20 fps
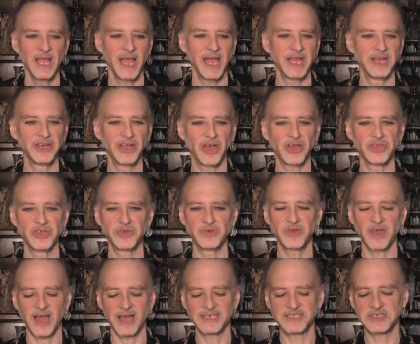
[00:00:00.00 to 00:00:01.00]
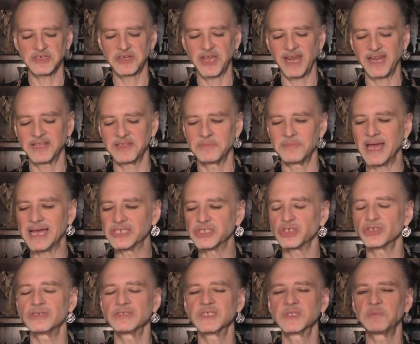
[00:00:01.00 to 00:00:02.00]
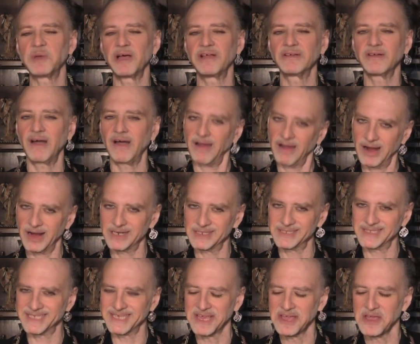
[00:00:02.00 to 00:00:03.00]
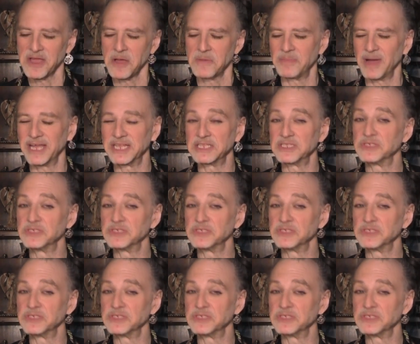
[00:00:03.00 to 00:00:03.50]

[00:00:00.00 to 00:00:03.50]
And you guys are getting the magical spell cards by